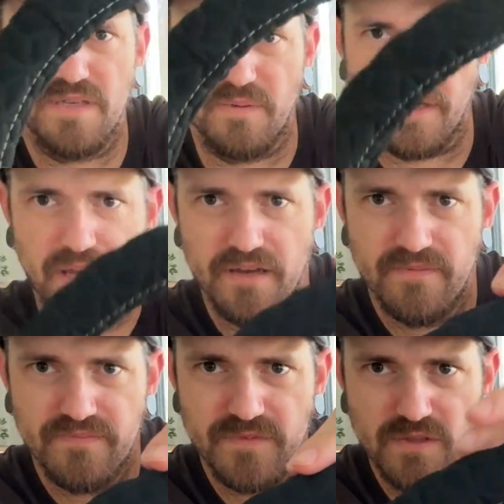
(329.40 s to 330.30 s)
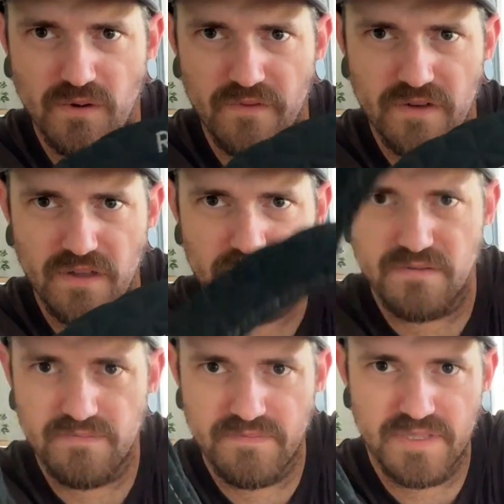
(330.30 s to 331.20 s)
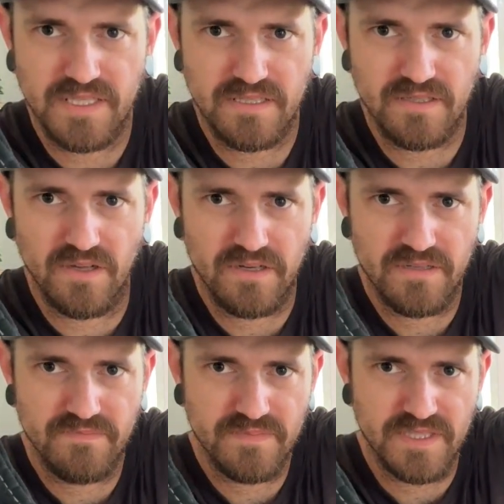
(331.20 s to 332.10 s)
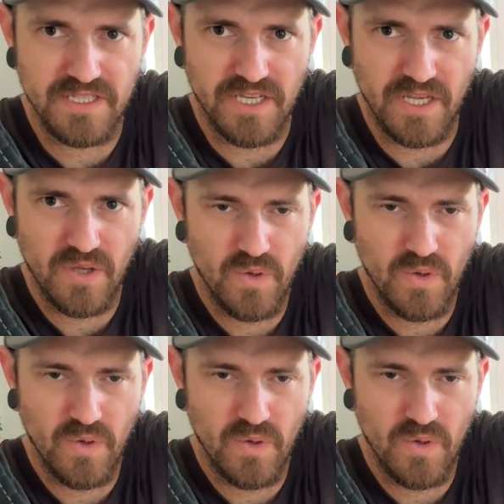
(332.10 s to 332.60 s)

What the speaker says: here we go. 12 o'clock, 6 o'clock, stitching.